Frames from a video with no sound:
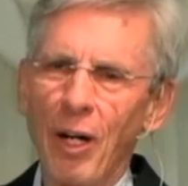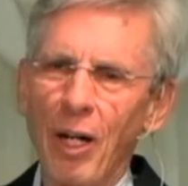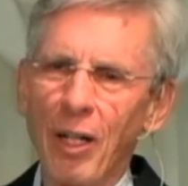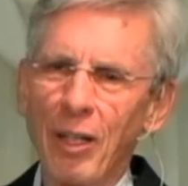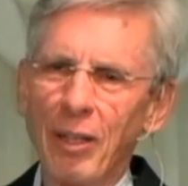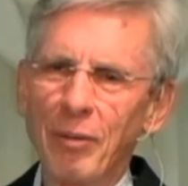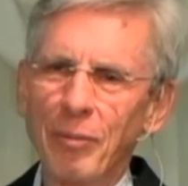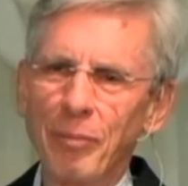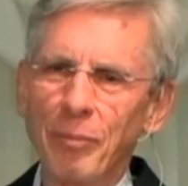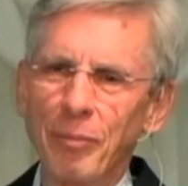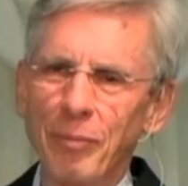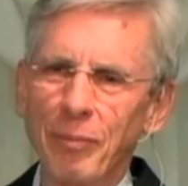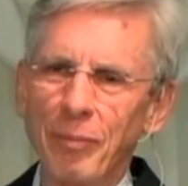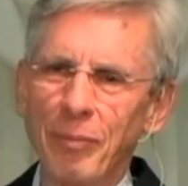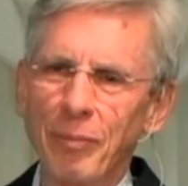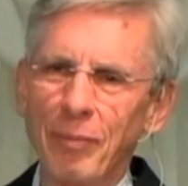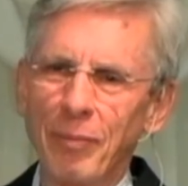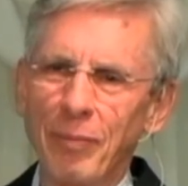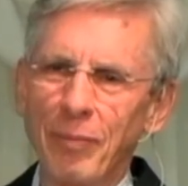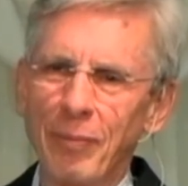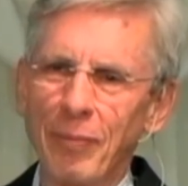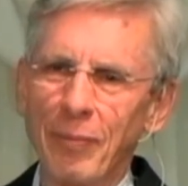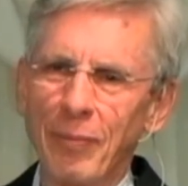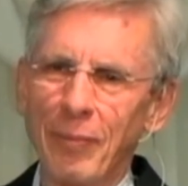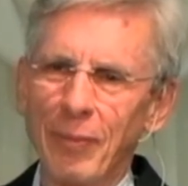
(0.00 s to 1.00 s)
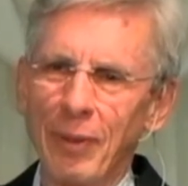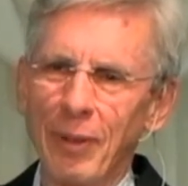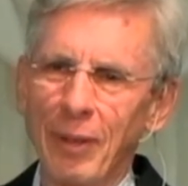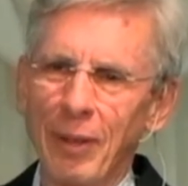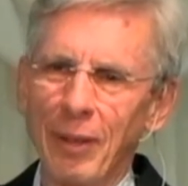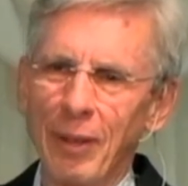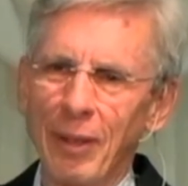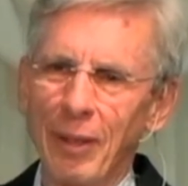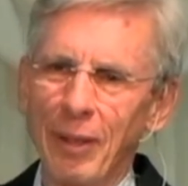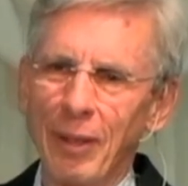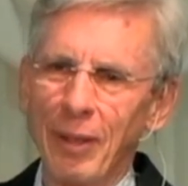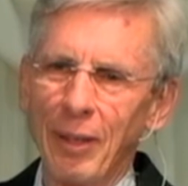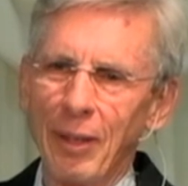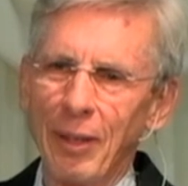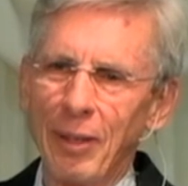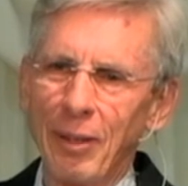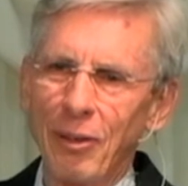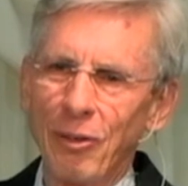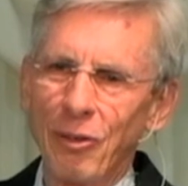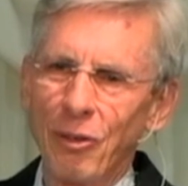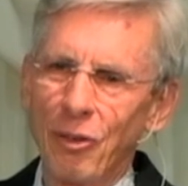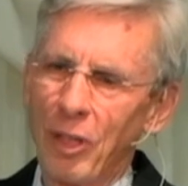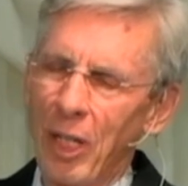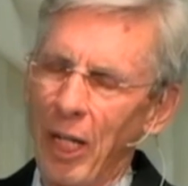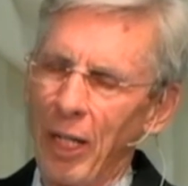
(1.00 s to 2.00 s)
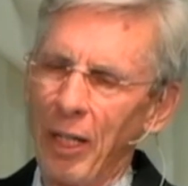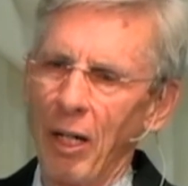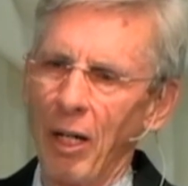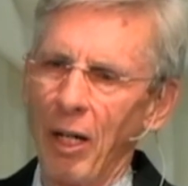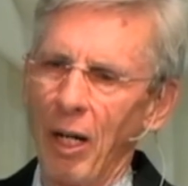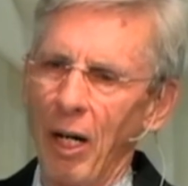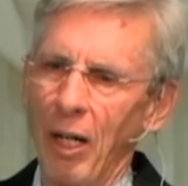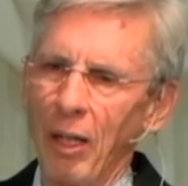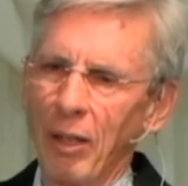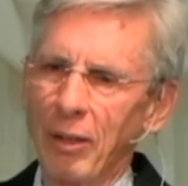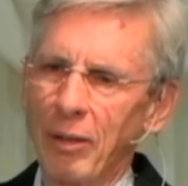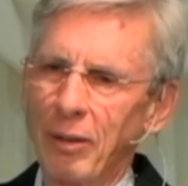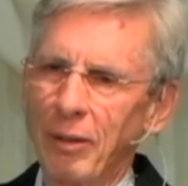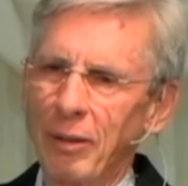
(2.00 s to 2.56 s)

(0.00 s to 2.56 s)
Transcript: It's kind of hard.